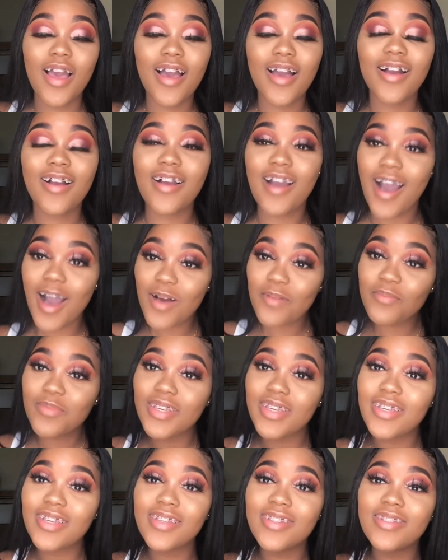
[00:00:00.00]

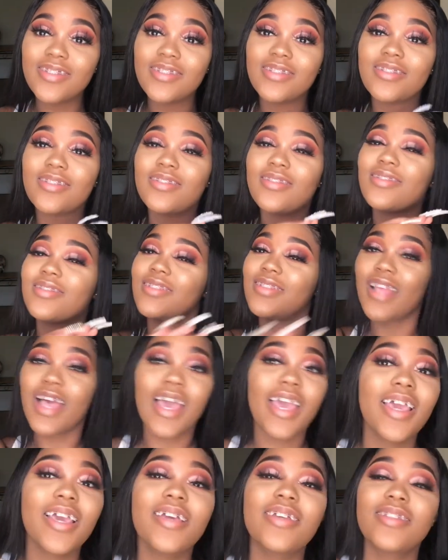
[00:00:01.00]
comment,
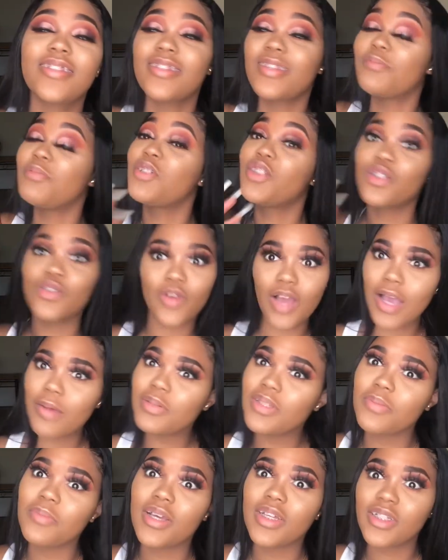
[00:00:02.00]
like, subscribe to
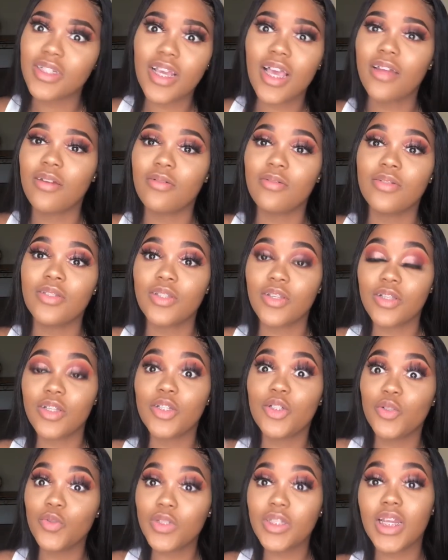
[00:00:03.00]
my channel so that
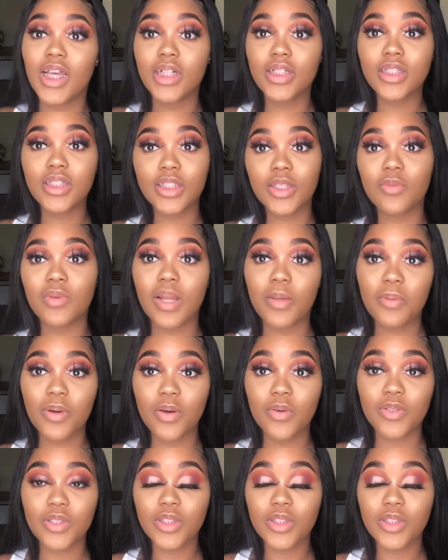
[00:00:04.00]
you can actually see what I post.